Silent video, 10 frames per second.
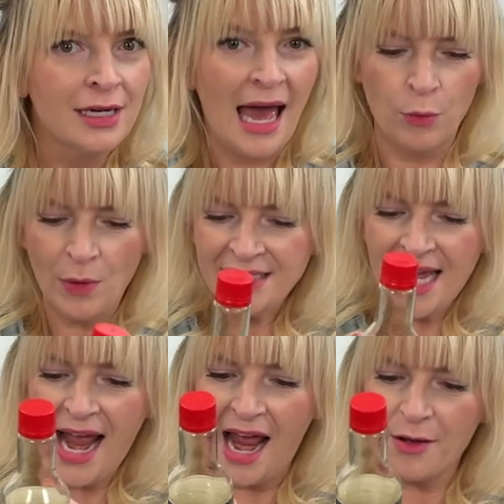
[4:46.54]
And one
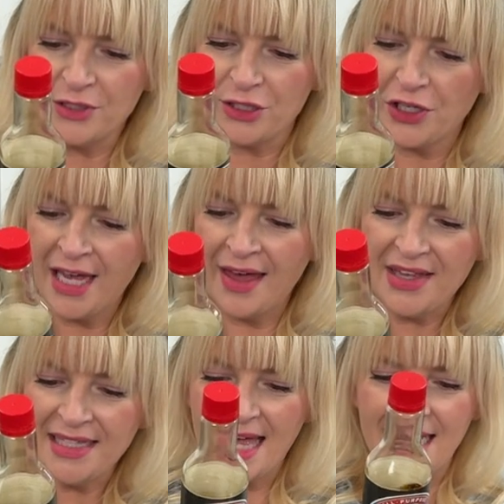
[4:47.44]
day I was looking at
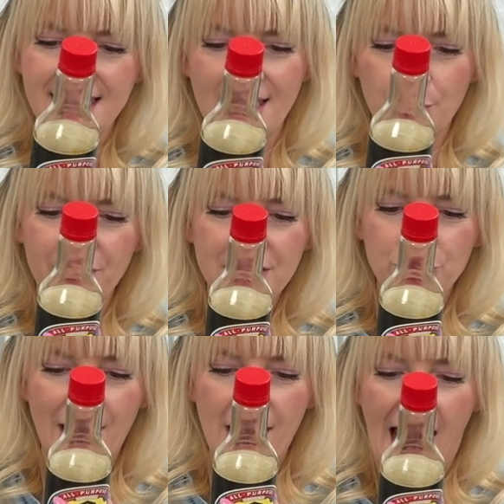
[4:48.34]
this and it said
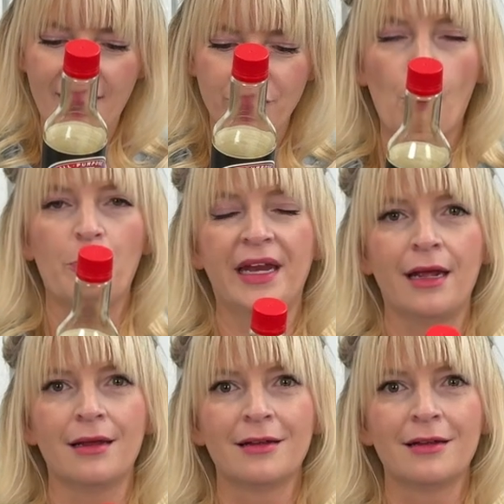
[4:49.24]
refrigerate after opening.